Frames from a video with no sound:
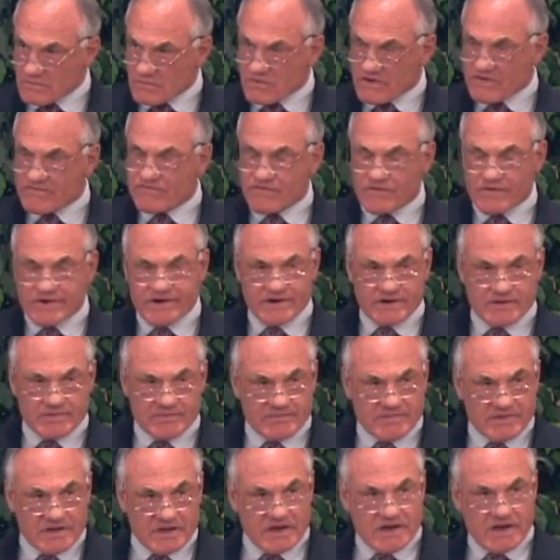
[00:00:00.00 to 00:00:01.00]

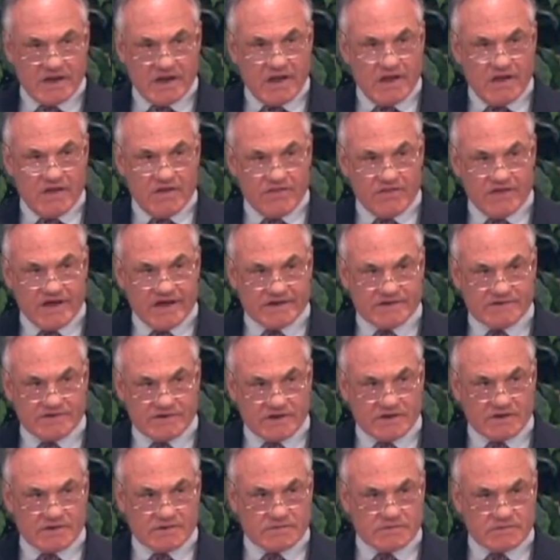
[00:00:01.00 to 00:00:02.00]
referendum
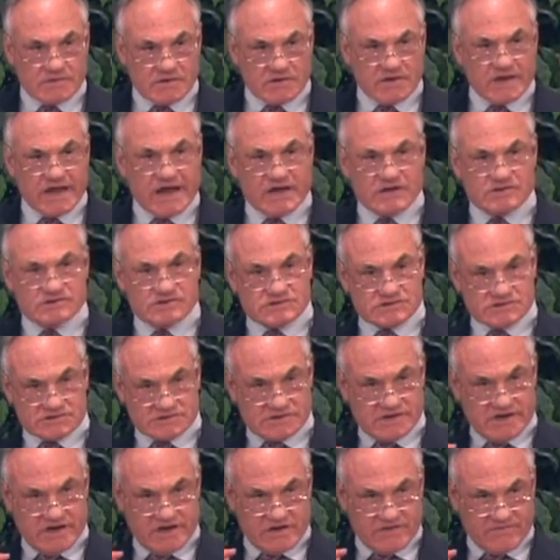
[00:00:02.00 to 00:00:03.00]
that
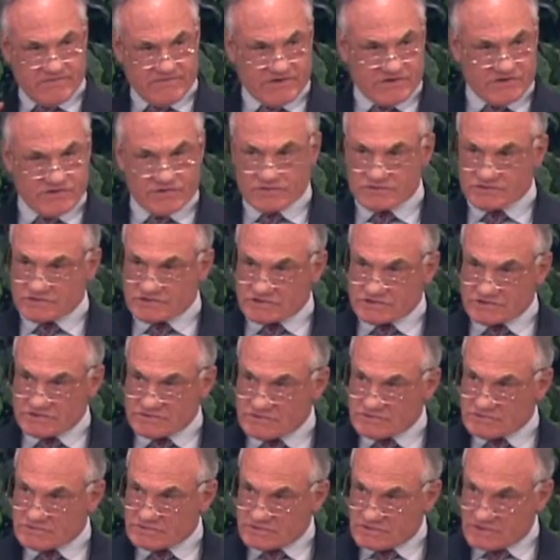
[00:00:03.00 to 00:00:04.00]
allows individuals
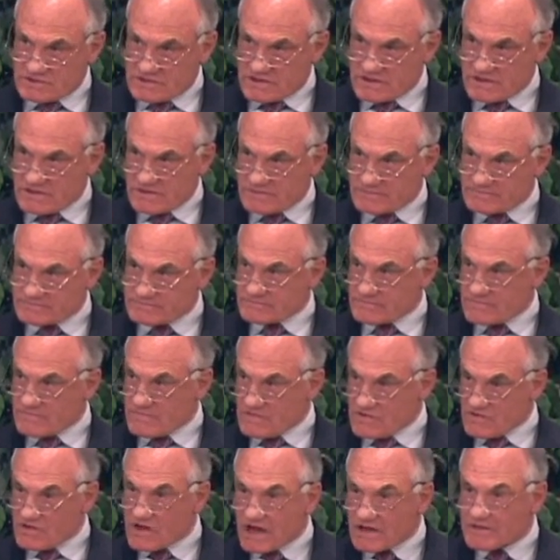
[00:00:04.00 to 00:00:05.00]
to
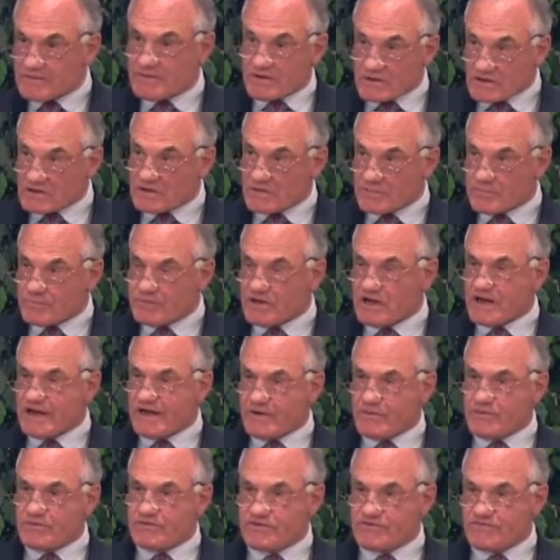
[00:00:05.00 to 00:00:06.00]
not
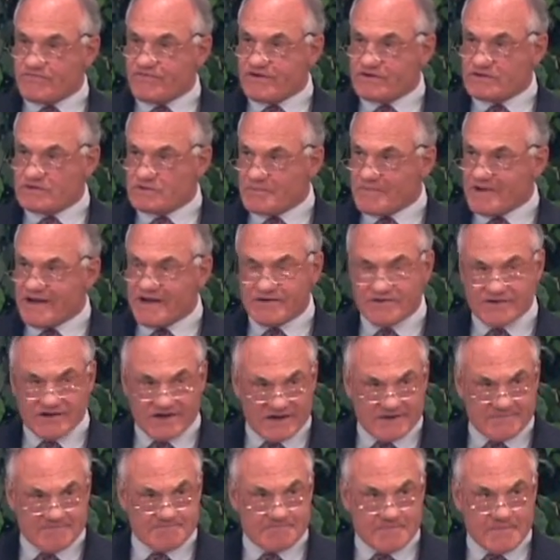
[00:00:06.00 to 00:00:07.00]
comply with the federal
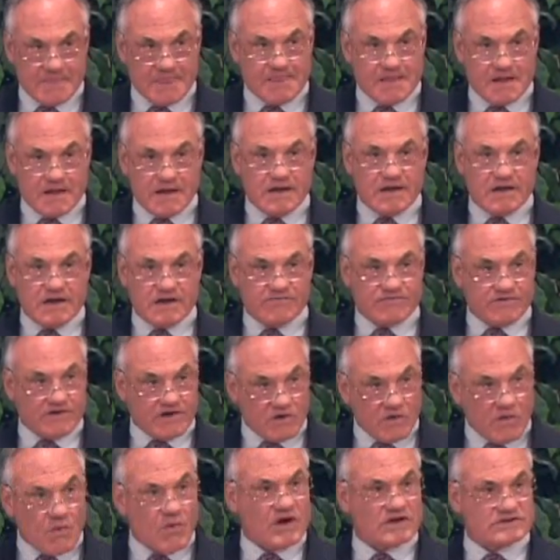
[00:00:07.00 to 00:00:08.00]
mandate if they
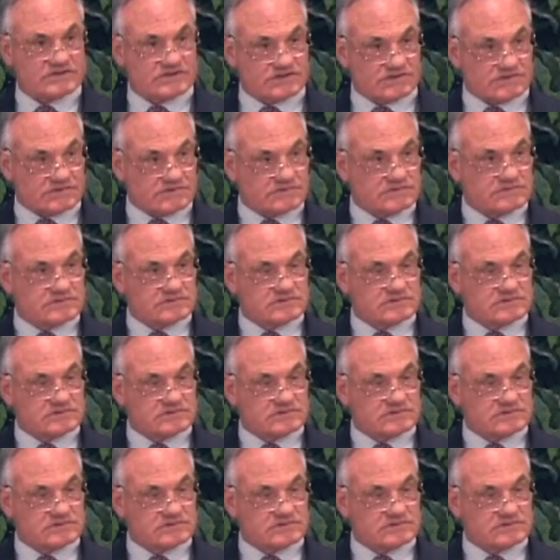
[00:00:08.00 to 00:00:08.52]
don't want to.